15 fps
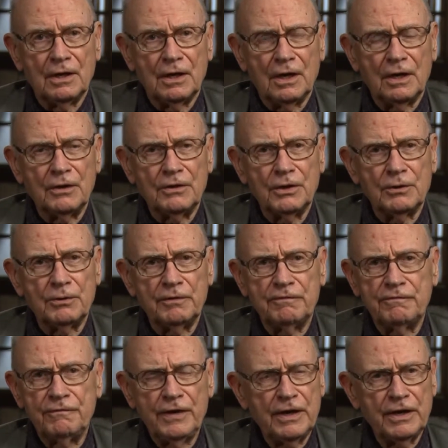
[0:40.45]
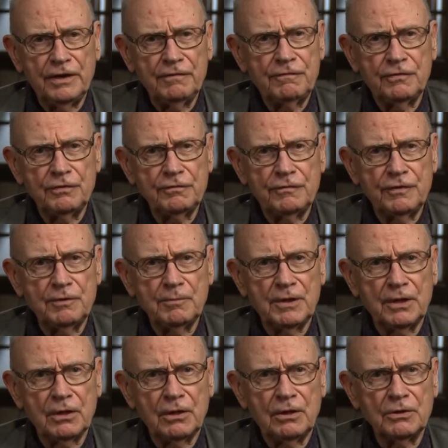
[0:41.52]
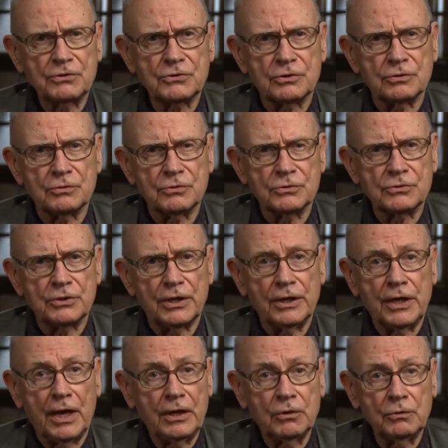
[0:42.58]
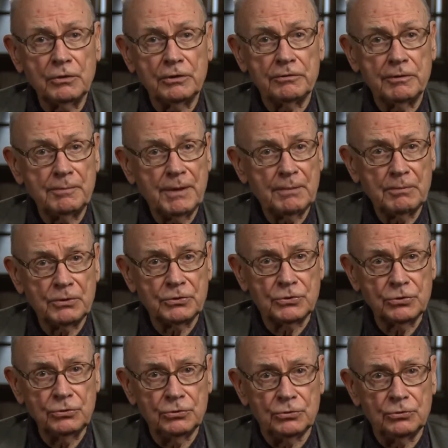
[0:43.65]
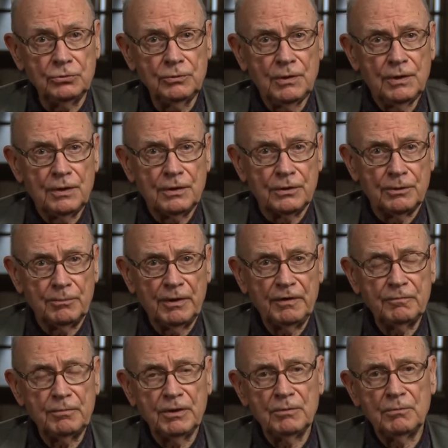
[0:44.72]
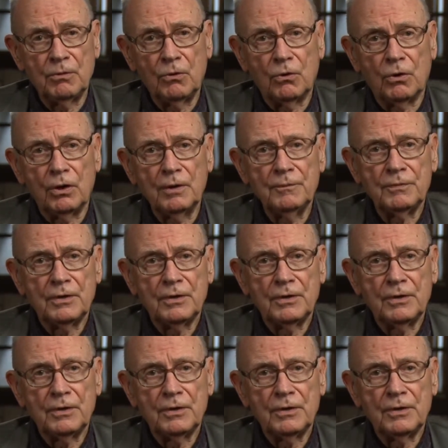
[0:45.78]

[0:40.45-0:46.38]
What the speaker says: There were very few female law students then. I only remember 2. There may have been more.